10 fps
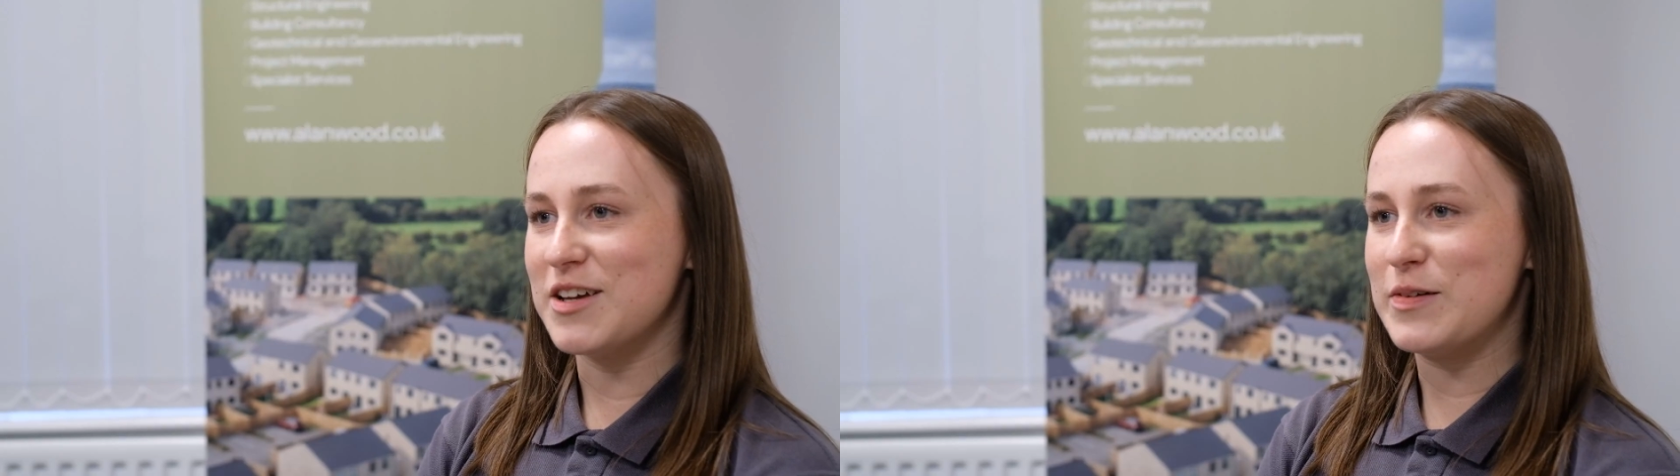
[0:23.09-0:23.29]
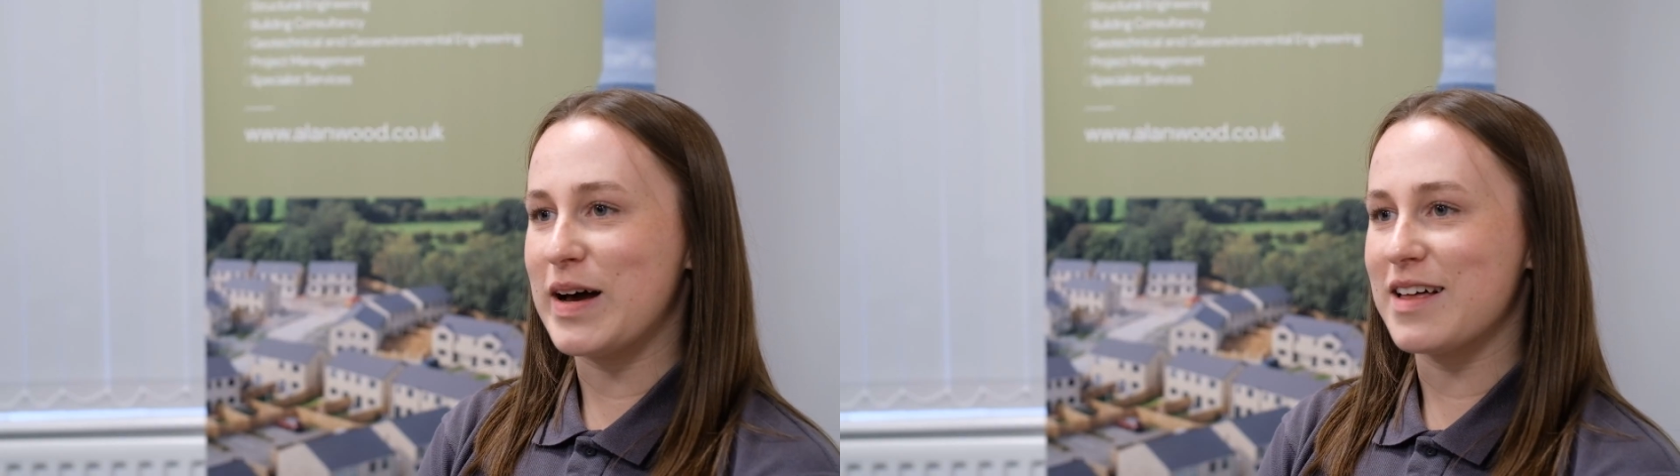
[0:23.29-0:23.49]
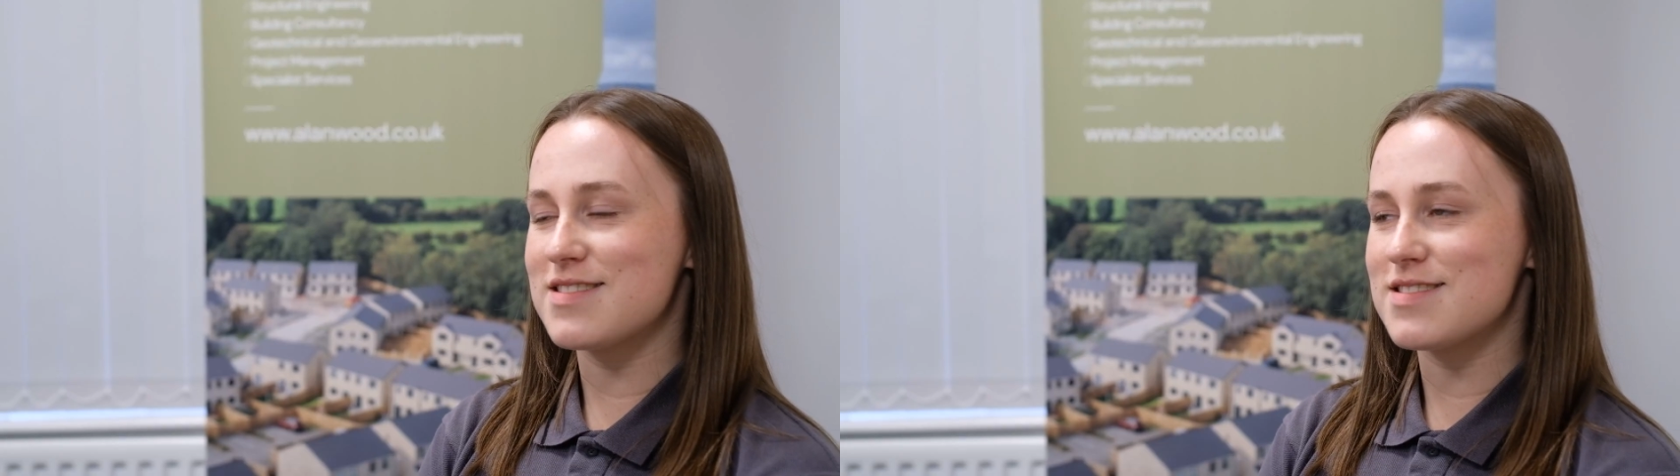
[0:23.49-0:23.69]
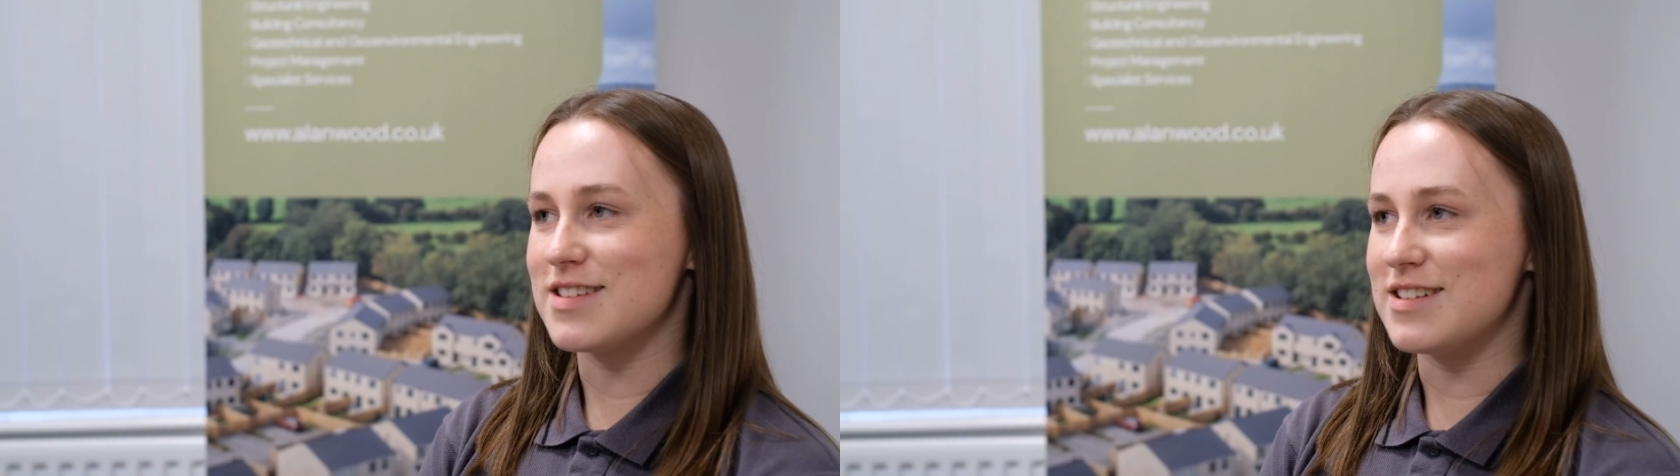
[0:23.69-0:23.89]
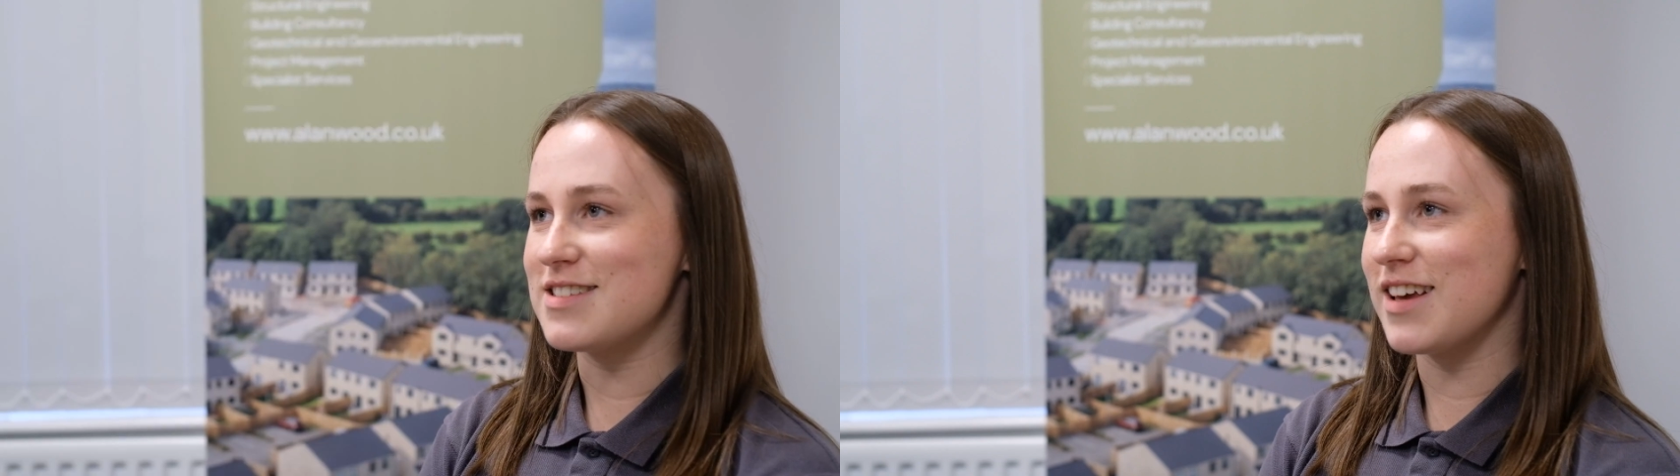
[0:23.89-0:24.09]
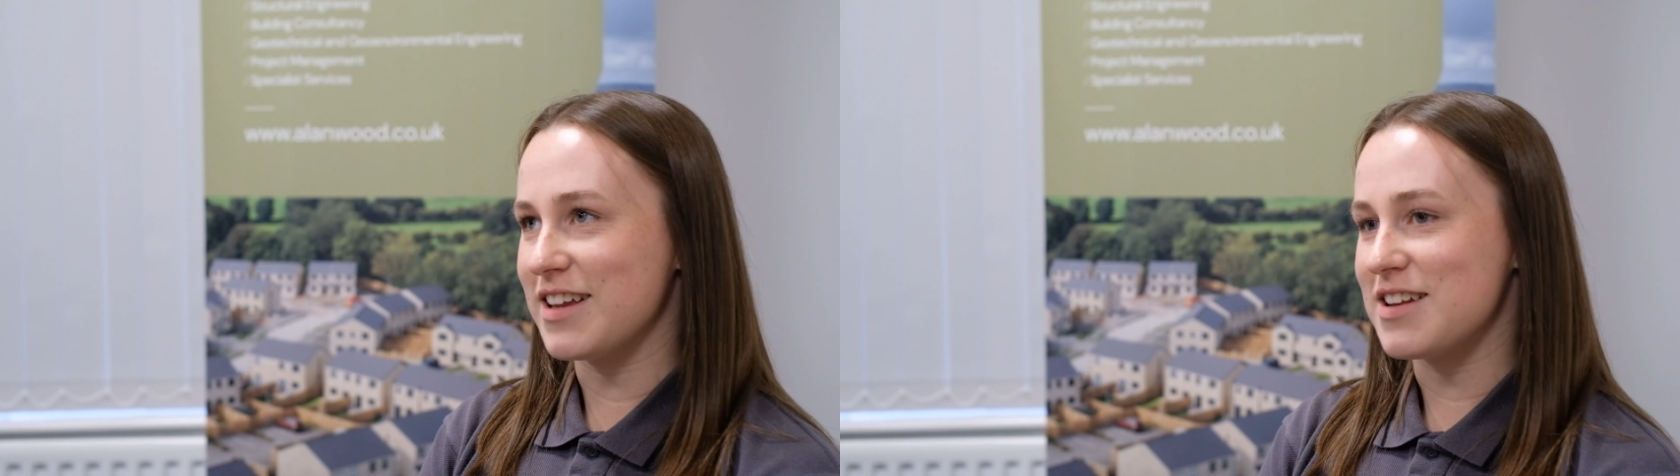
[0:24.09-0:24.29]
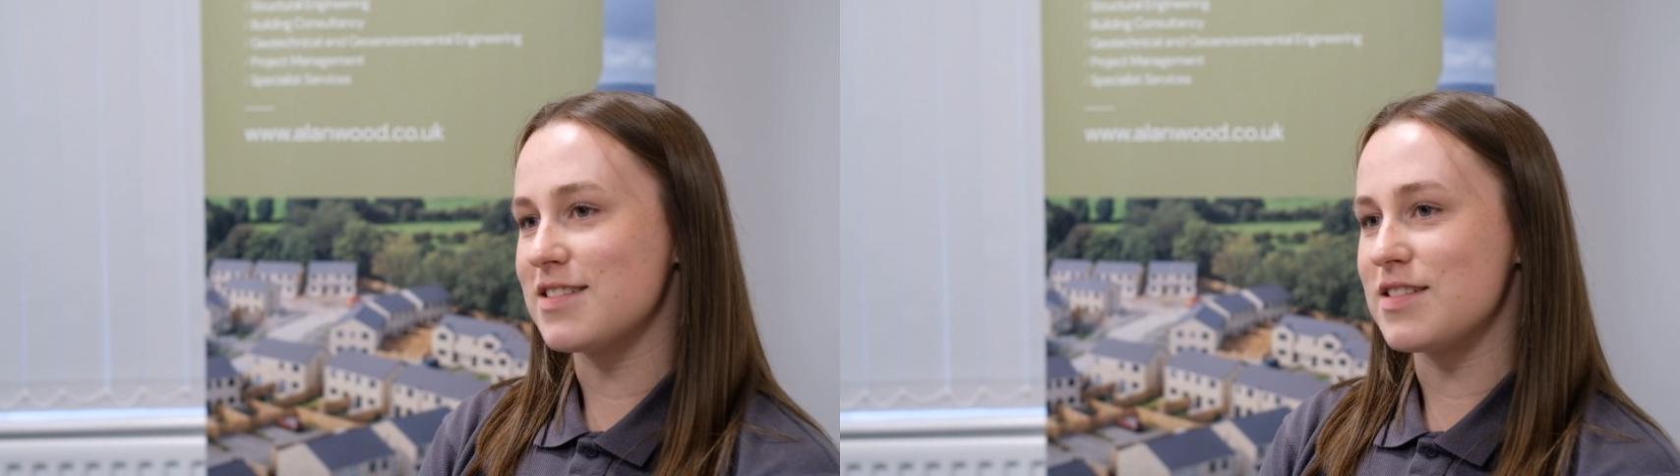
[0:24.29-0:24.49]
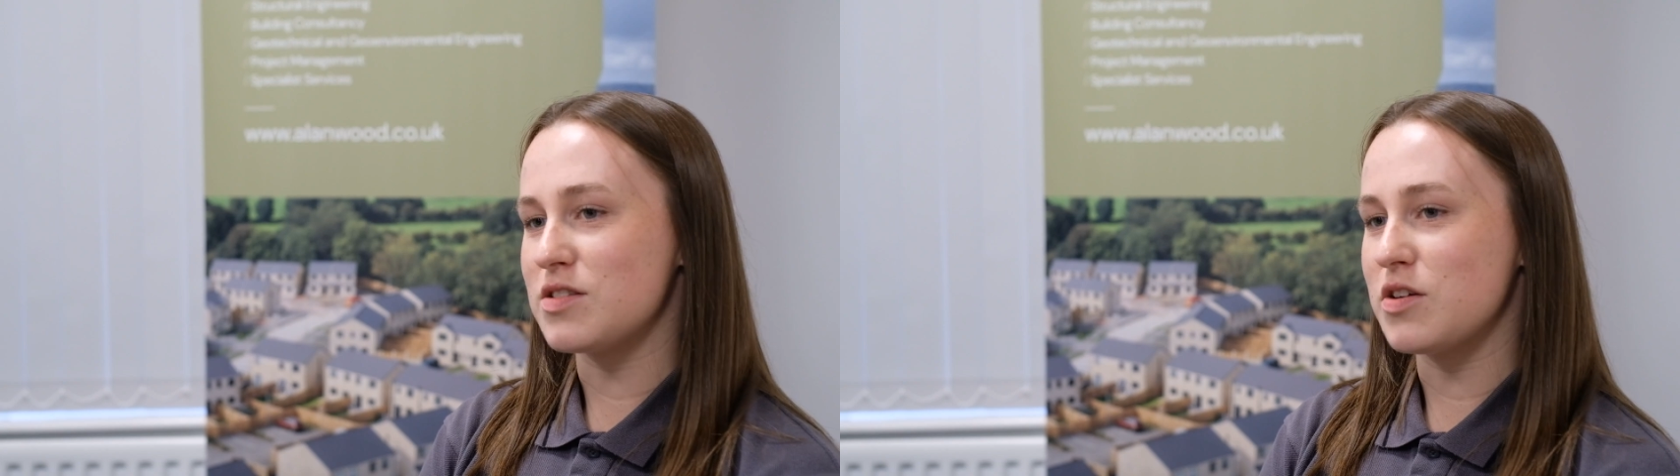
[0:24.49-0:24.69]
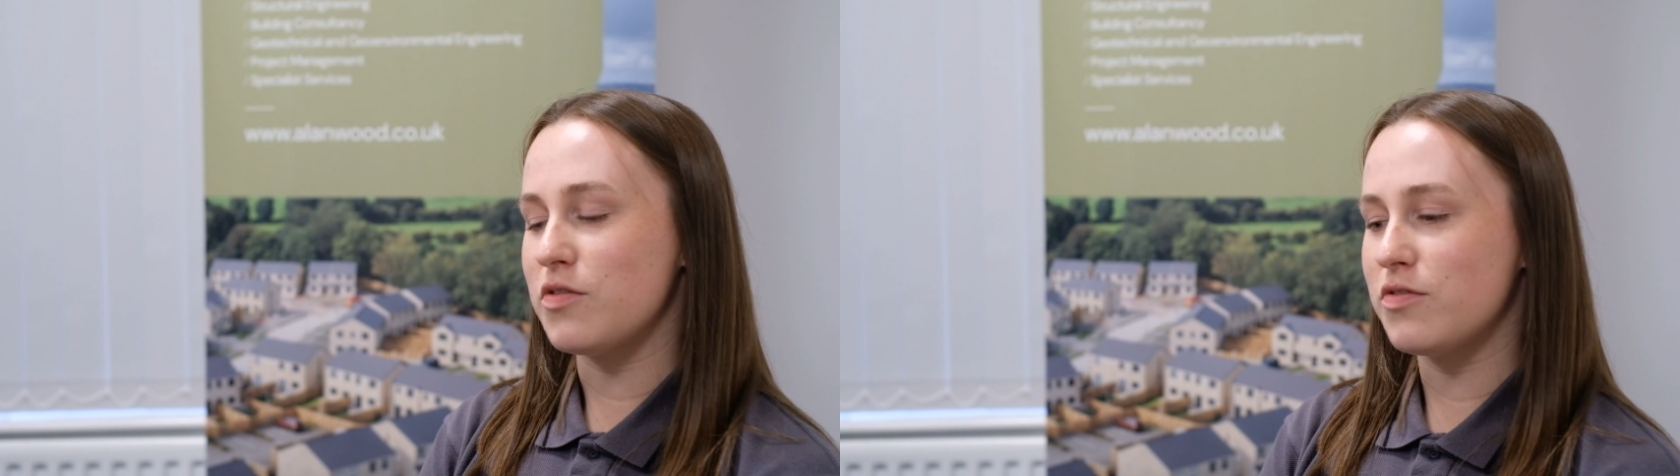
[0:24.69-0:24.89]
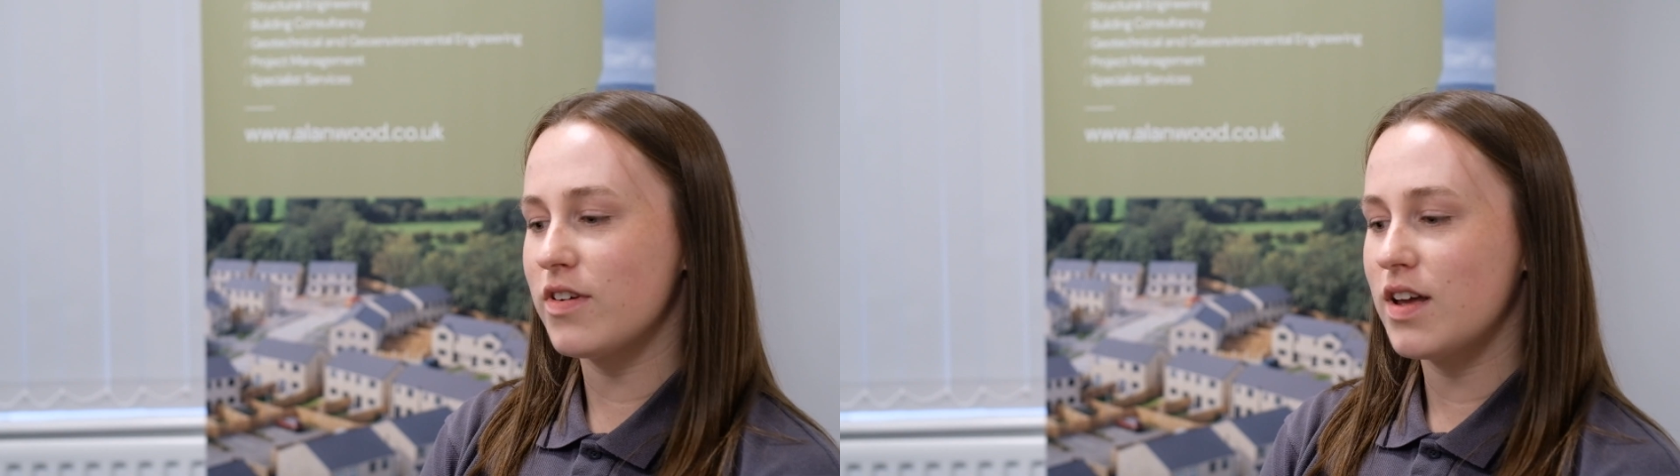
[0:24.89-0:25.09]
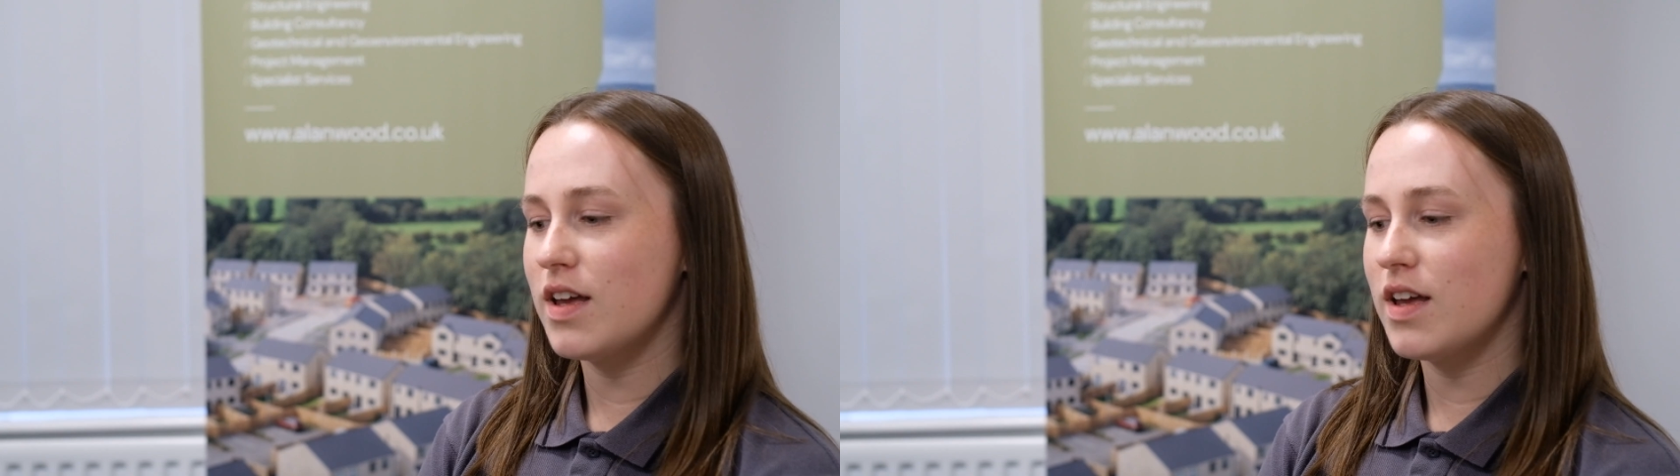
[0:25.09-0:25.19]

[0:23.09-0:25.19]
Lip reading: at maths and science and stuff,